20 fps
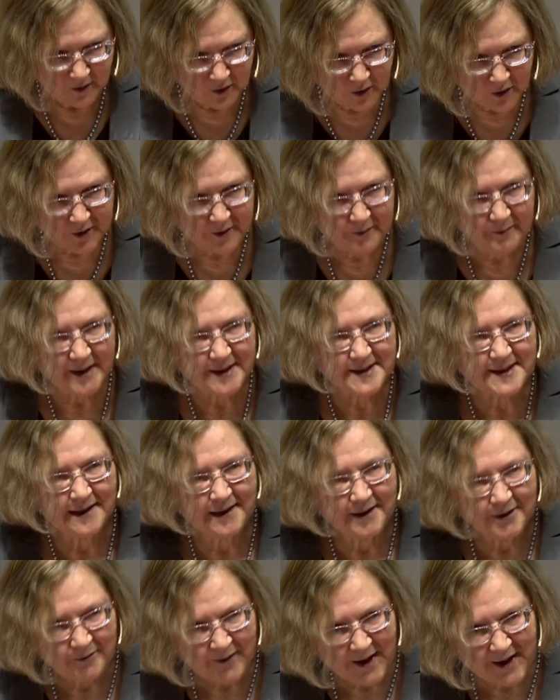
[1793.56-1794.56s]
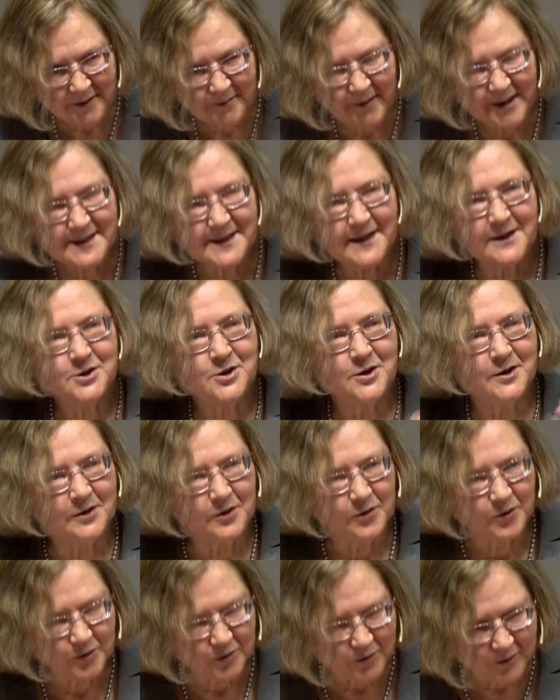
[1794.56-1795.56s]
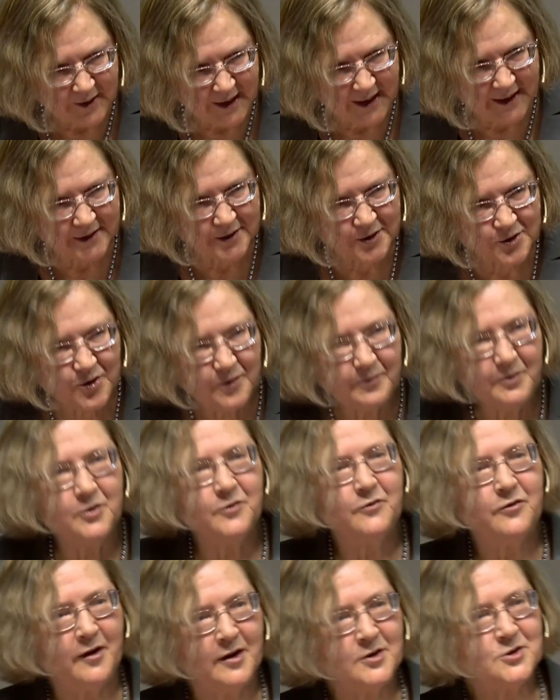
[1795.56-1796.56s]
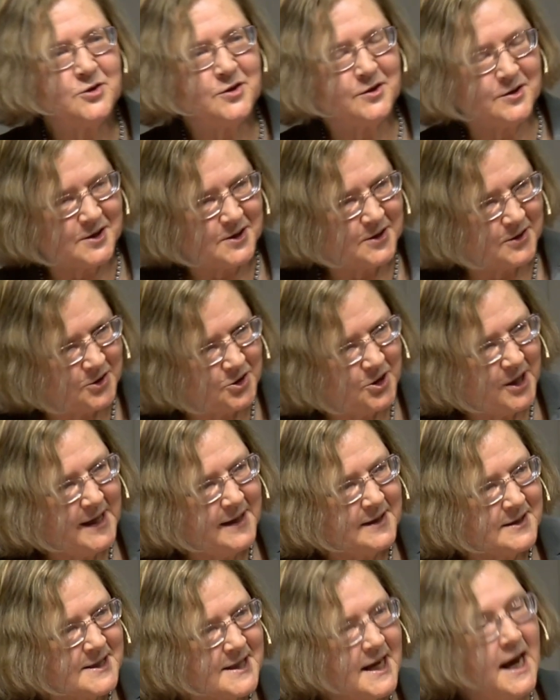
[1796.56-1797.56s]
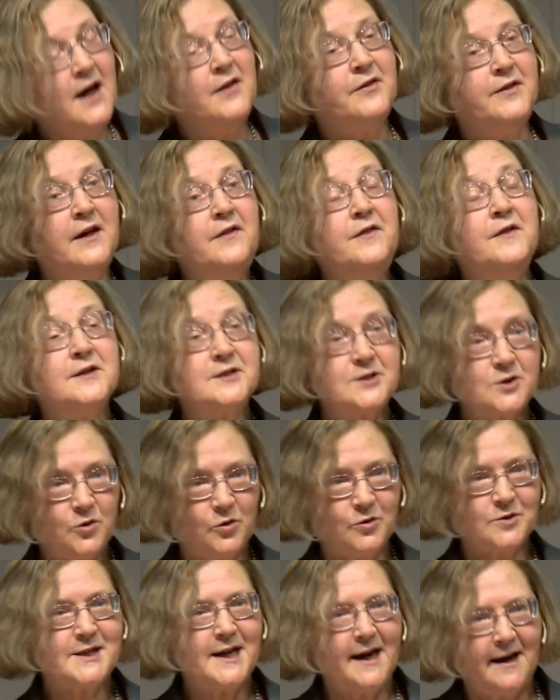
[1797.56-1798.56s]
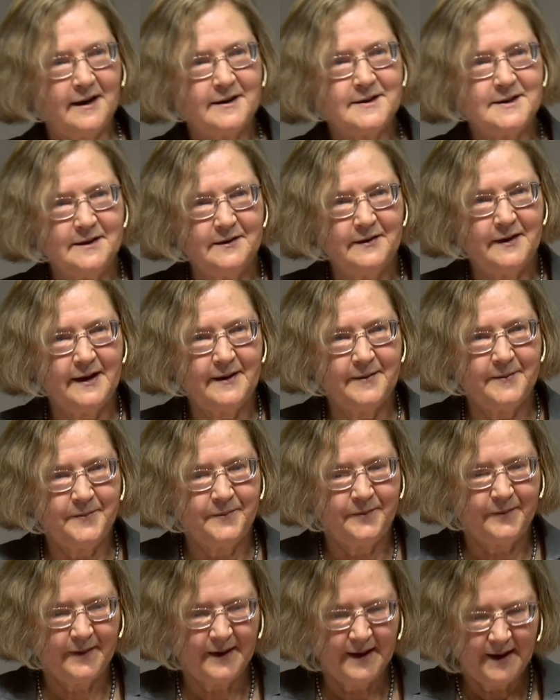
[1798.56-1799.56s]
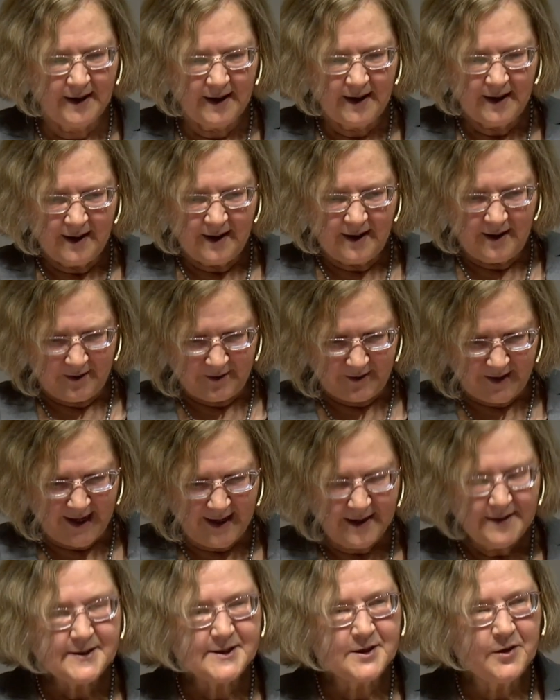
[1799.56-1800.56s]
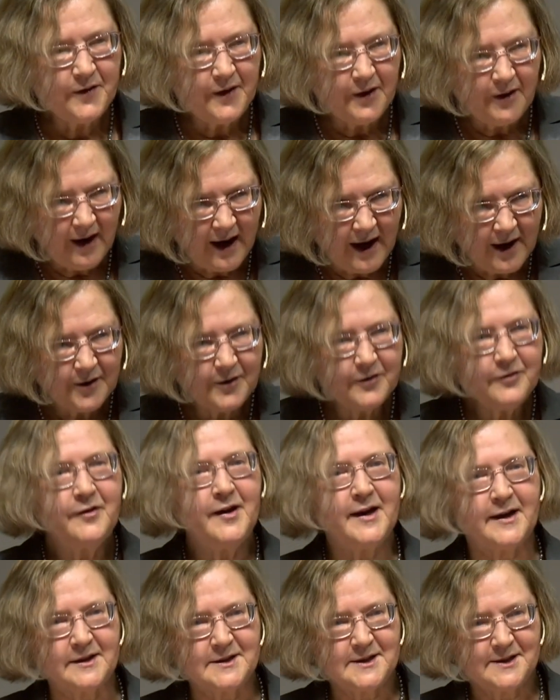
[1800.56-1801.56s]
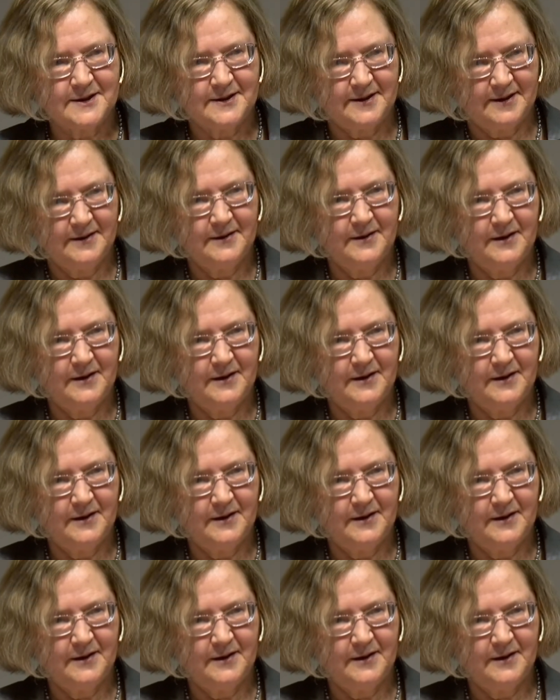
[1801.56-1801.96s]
good Mendelian randomization, you can really attribute functions to genes, then there's causality there. Okay, so there are effects